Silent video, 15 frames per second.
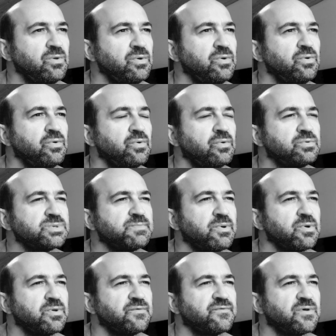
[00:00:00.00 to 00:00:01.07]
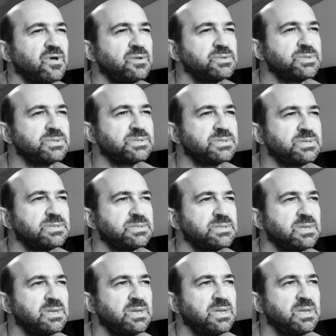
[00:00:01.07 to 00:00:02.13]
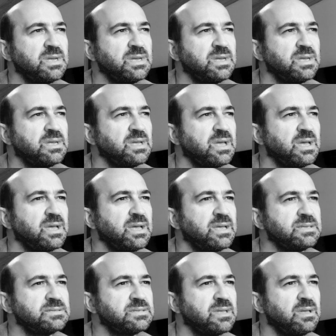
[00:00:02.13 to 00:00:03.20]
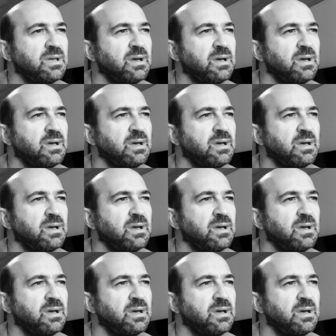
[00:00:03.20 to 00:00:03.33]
who spoke of consciousness as